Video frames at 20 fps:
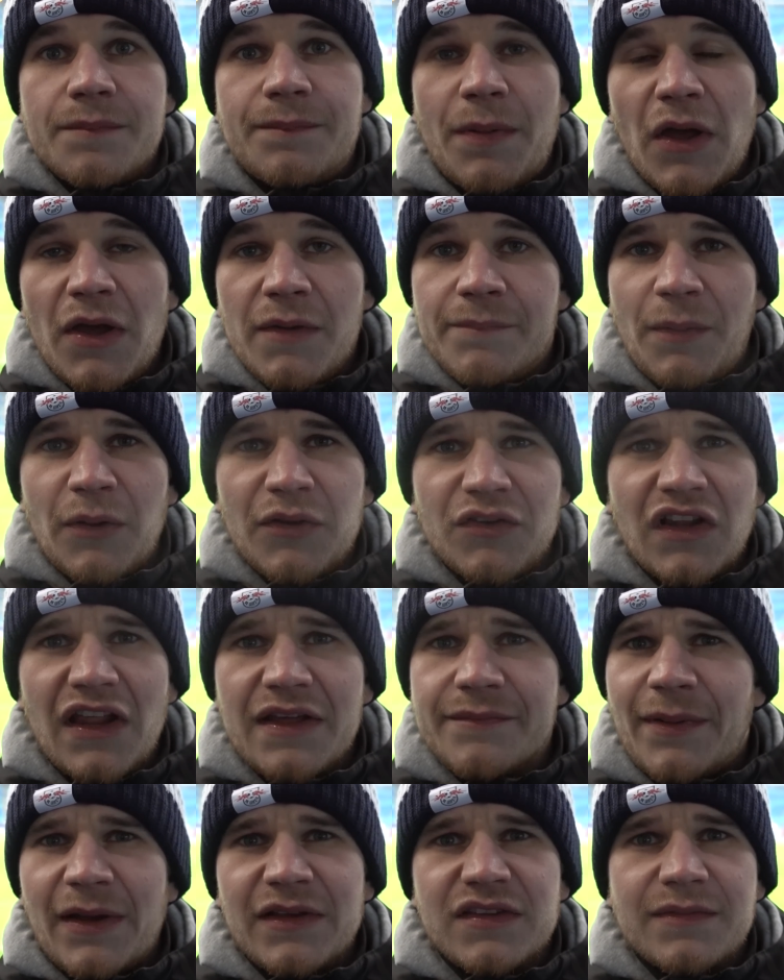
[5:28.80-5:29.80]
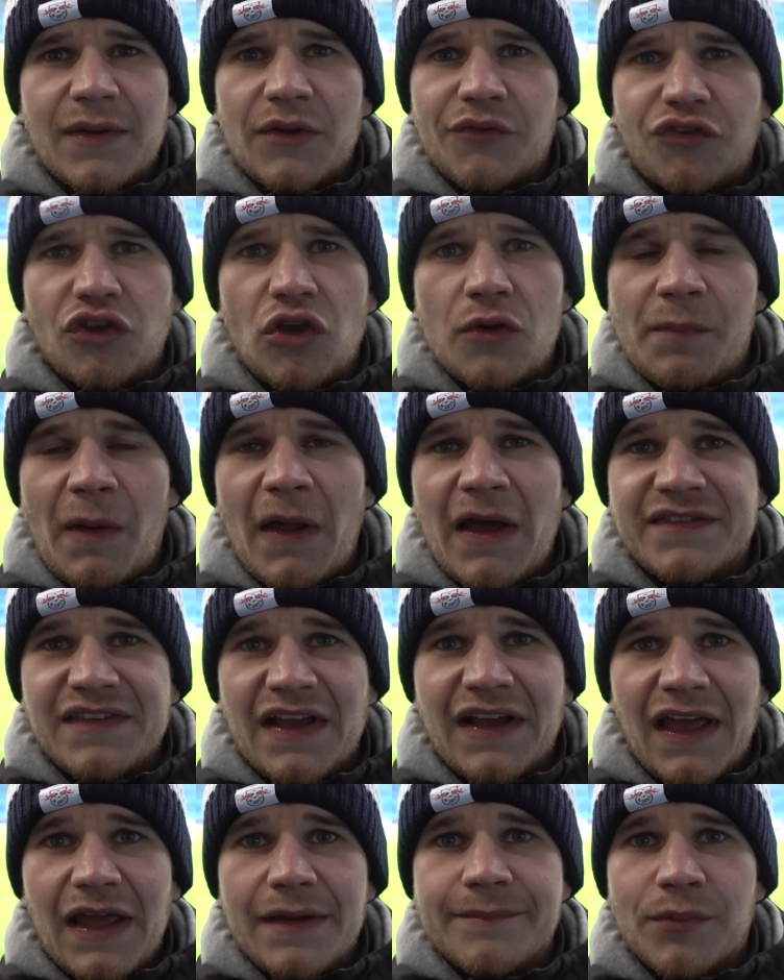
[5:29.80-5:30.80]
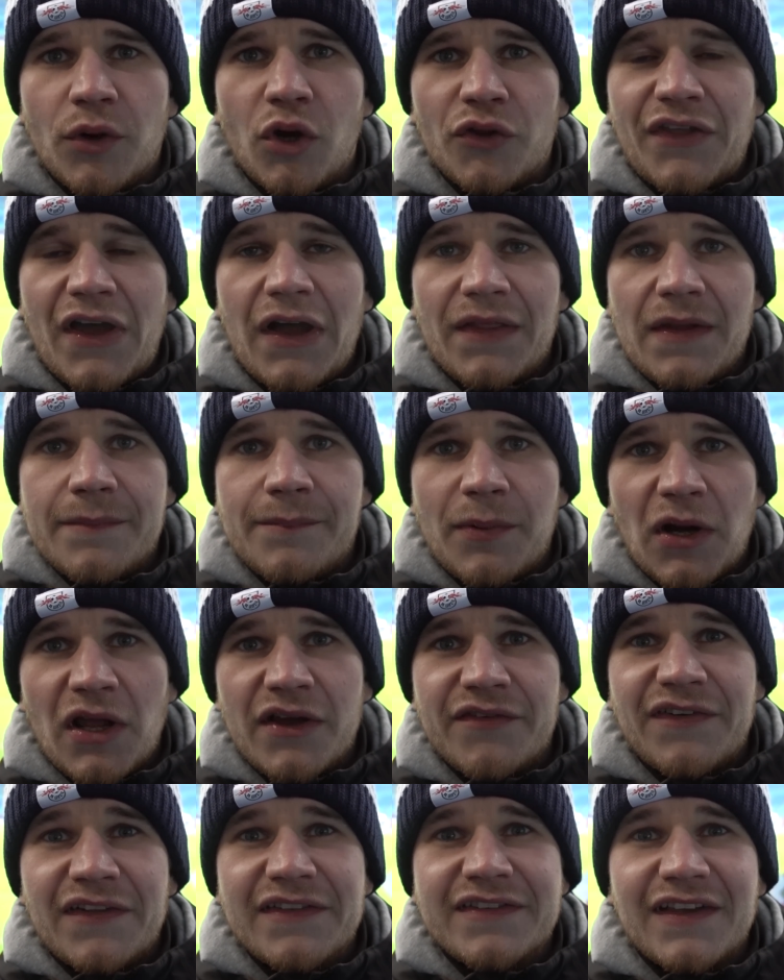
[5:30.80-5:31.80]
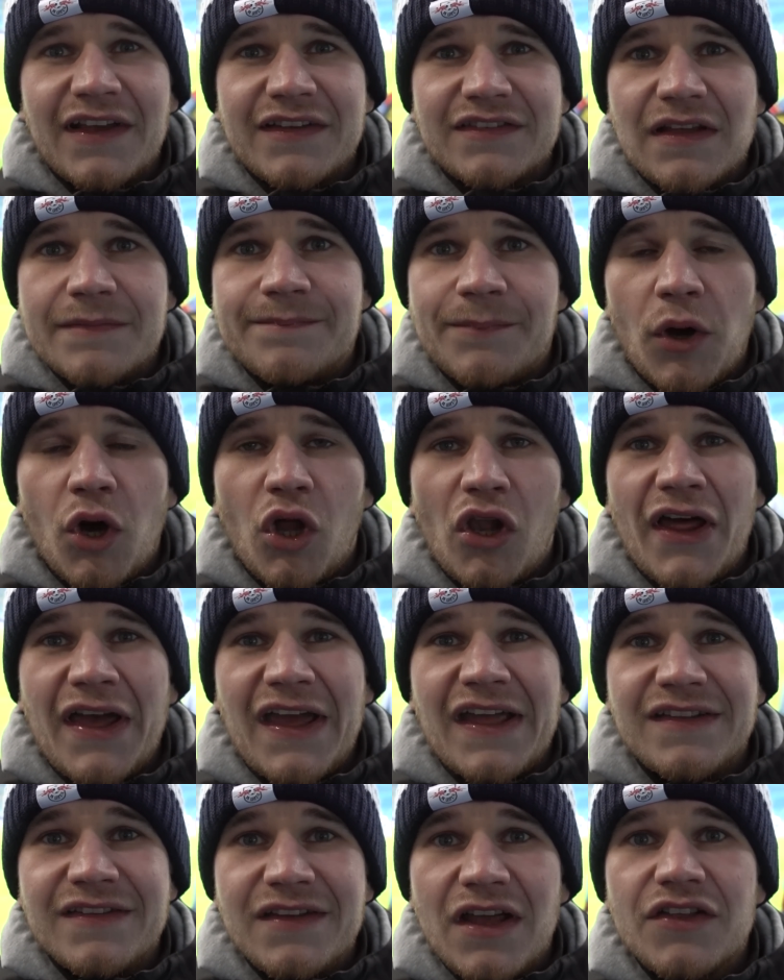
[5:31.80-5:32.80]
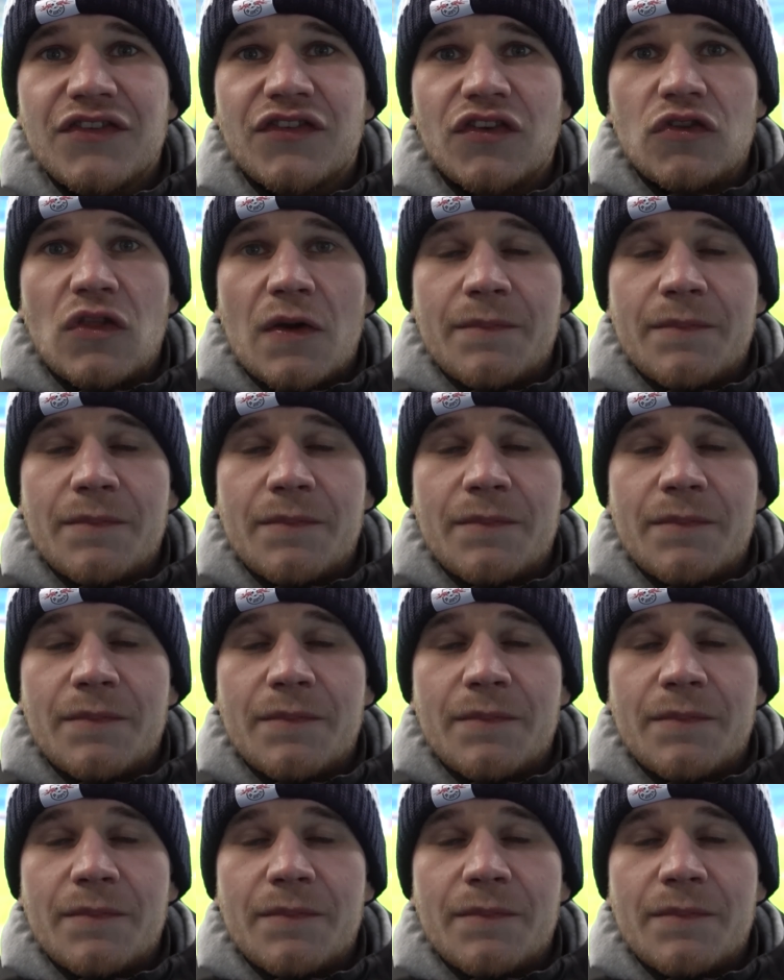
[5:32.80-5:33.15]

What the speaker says: but bustling past about two players, then getting brought down, then putting a fantastic ball into